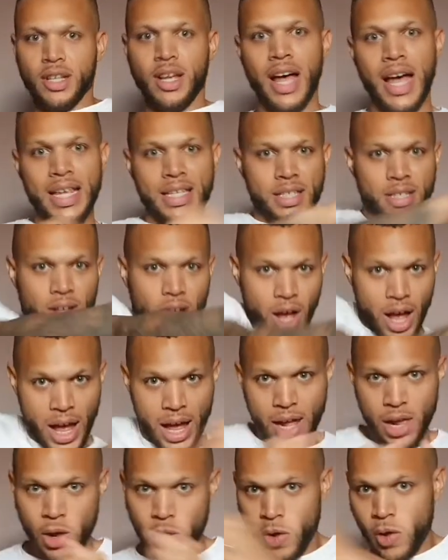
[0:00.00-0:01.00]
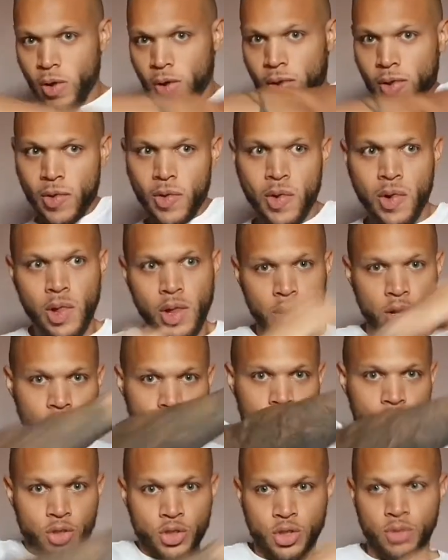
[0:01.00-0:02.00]
nice and high.
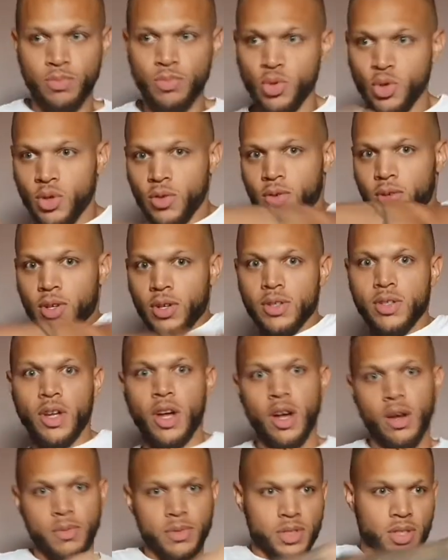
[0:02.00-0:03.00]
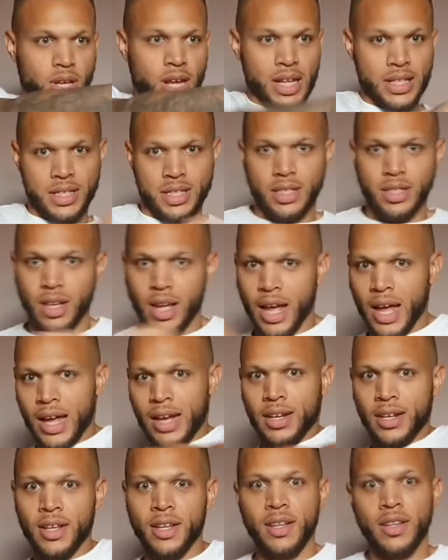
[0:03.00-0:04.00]
Just moving those arms side to
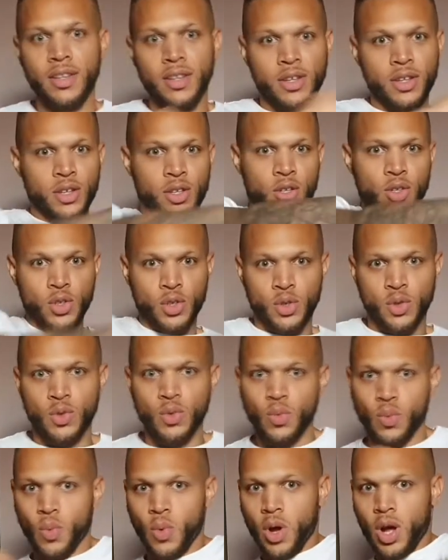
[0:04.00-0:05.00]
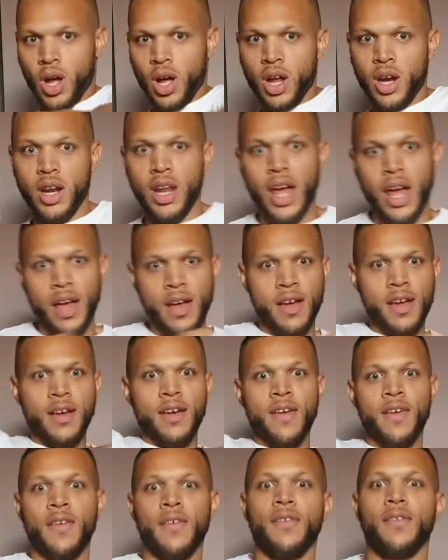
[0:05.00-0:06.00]
side. 1. Relax
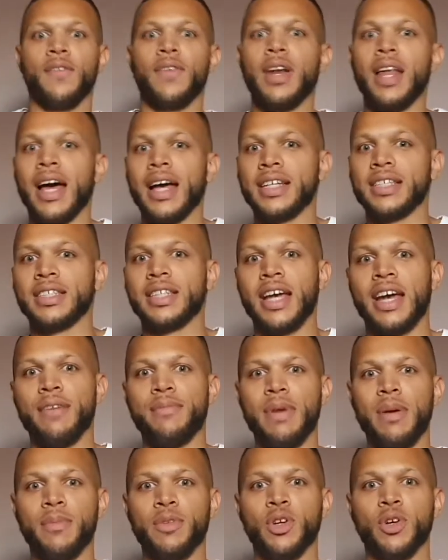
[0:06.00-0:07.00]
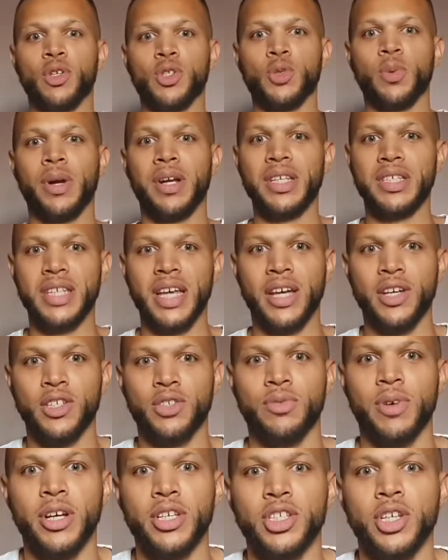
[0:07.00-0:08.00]
there. Remember, you've got 20
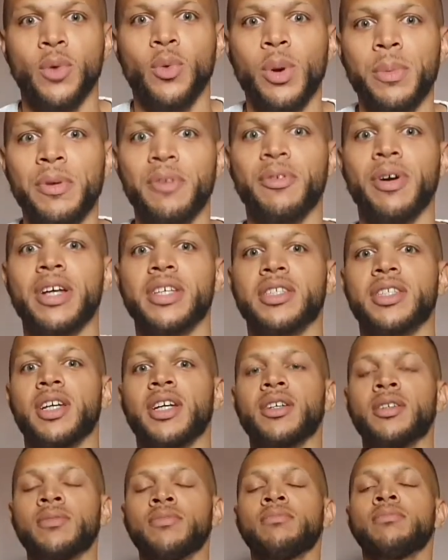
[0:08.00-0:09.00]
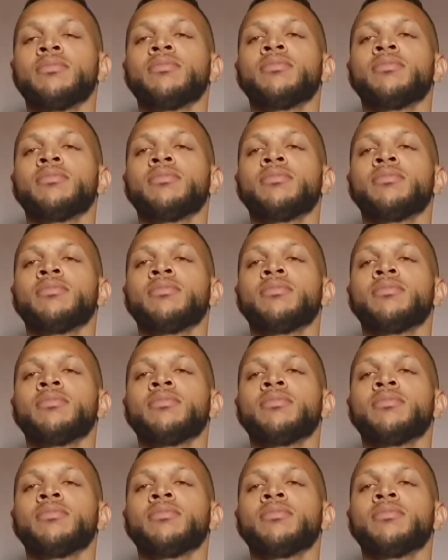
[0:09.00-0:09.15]
seconds rest. So when we're resting,